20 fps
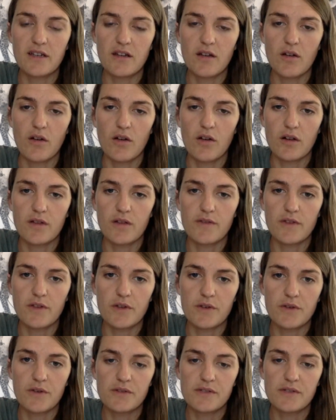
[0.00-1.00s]
all of
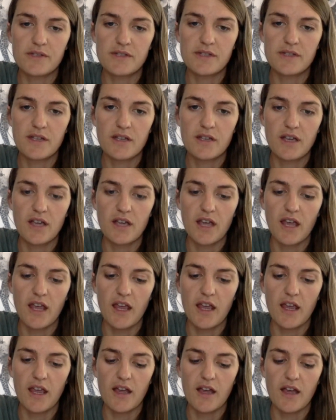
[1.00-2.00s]
those
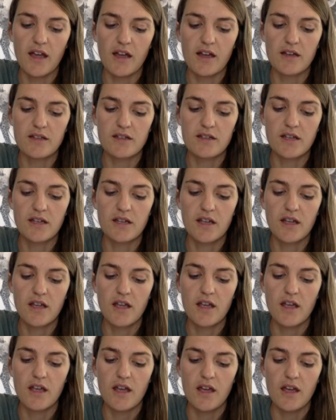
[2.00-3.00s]
and
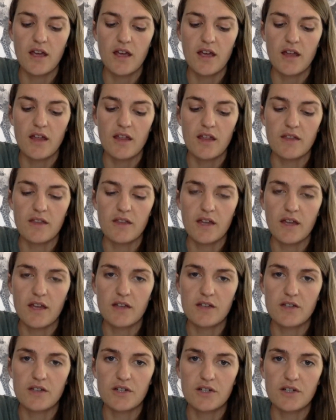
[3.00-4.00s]

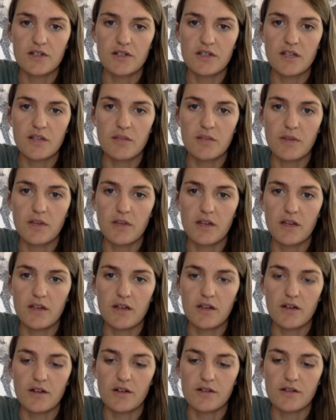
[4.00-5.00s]
then turned them
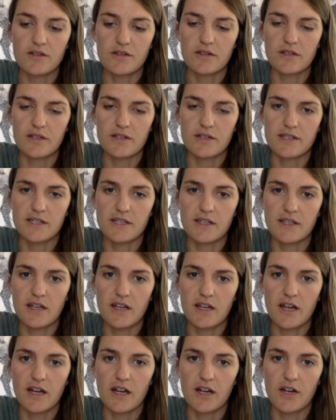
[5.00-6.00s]
in, or let's see, then
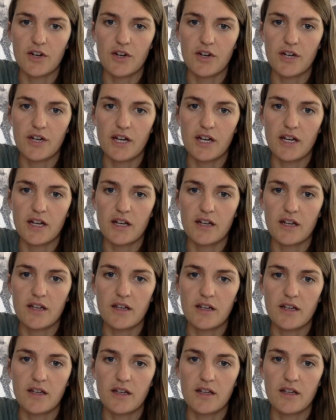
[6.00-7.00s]
I
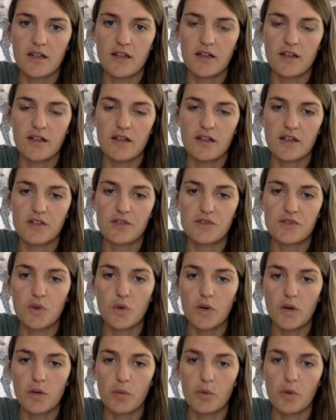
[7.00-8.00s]
used
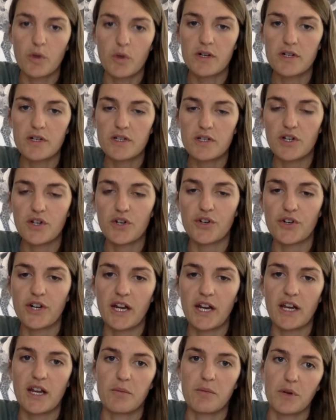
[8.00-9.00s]
corkboard to
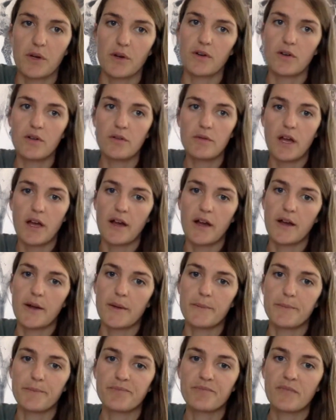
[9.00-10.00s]
create a mural.
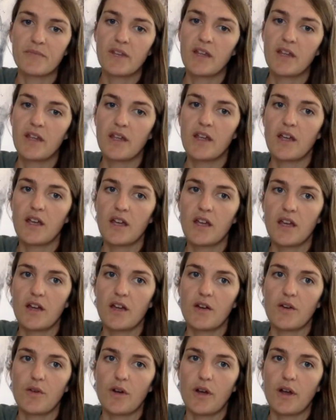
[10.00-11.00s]

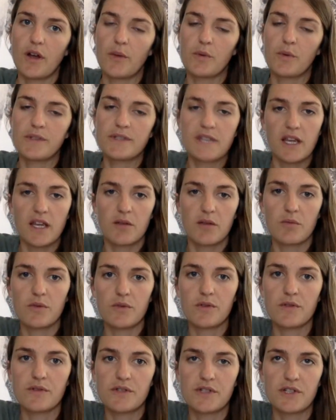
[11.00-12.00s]
I wasn't
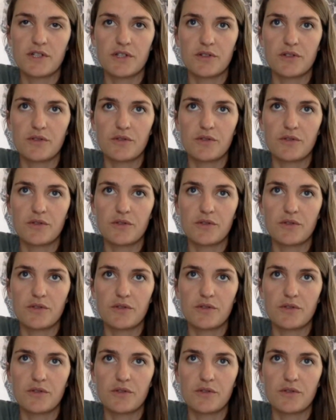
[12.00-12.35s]
able to